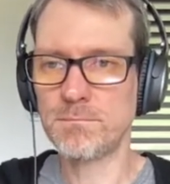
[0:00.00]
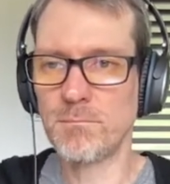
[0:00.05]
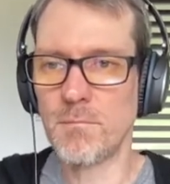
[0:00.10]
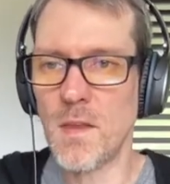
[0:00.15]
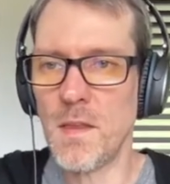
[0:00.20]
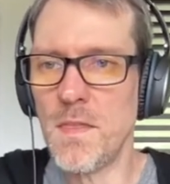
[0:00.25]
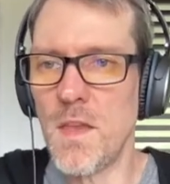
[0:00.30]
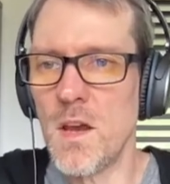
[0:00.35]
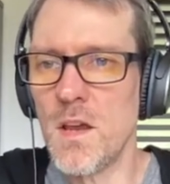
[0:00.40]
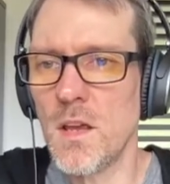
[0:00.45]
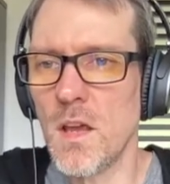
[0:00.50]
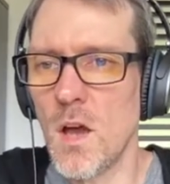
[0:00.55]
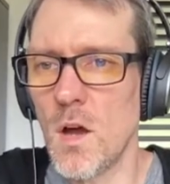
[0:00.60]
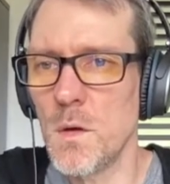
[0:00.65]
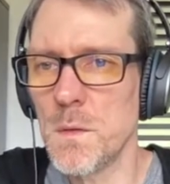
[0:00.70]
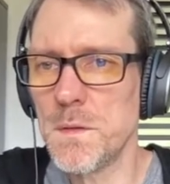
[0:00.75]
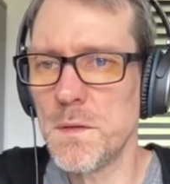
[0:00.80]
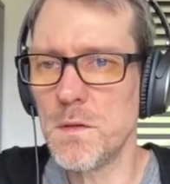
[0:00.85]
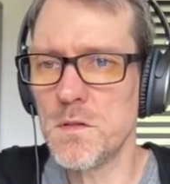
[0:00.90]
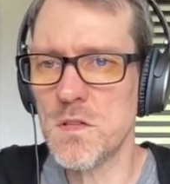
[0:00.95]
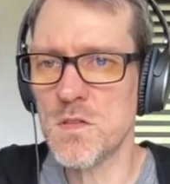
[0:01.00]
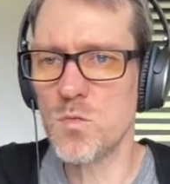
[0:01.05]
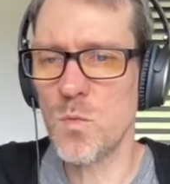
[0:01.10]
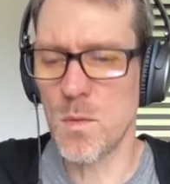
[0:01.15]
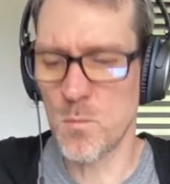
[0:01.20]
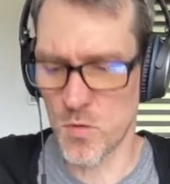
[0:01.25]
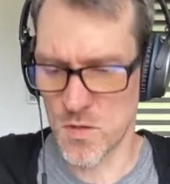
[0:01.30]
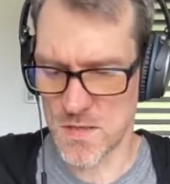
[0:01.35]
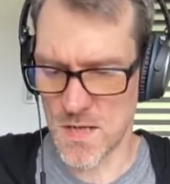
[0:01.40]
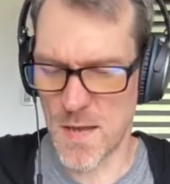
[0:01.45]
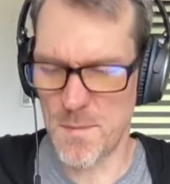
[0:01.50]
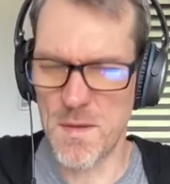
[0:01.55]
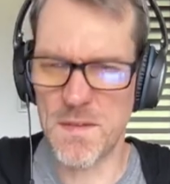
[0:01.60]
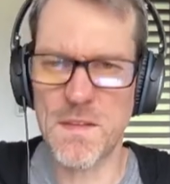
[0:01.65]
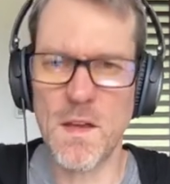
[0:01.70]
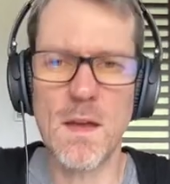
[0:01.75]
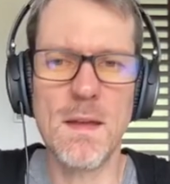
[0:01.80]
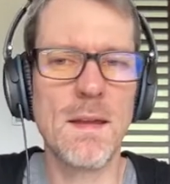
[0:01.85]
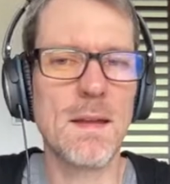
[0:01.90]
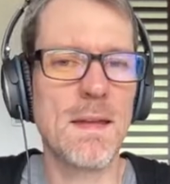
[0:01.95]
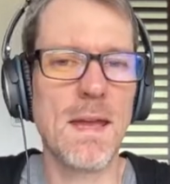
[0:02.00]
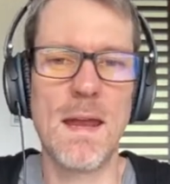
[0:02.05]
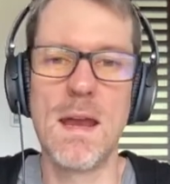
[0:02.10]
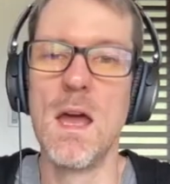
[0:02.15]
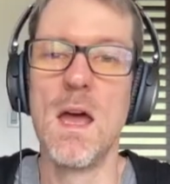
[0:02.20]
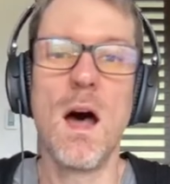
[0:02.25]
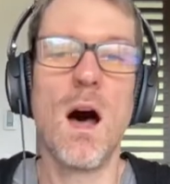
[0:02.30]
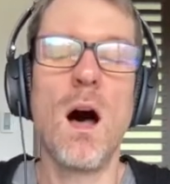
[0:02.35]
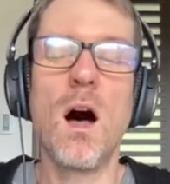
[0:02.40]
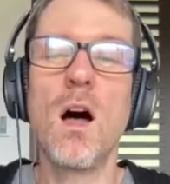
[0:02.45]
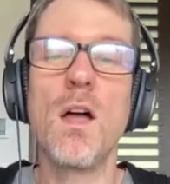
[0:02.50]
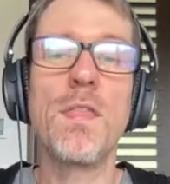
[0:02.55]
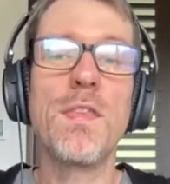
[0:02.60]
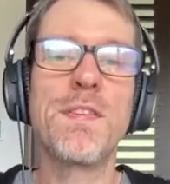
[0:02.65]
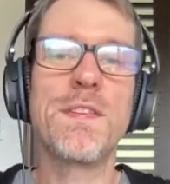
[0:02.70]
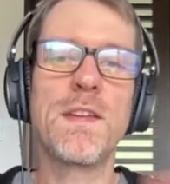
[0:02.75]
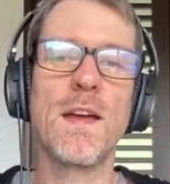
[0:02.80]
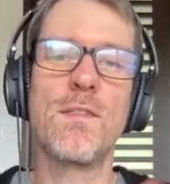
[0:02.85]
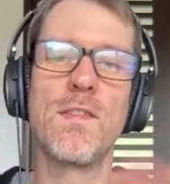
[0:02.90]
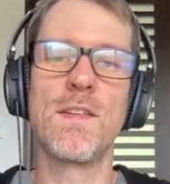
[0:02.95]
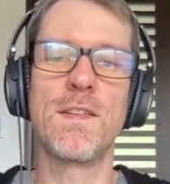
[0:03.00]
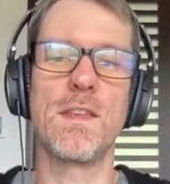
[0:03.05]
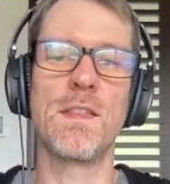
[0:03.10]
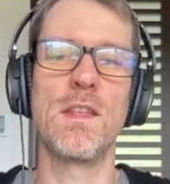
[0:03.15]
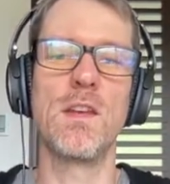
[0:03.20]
there you go. So just one more time. And again, all the stuff is in the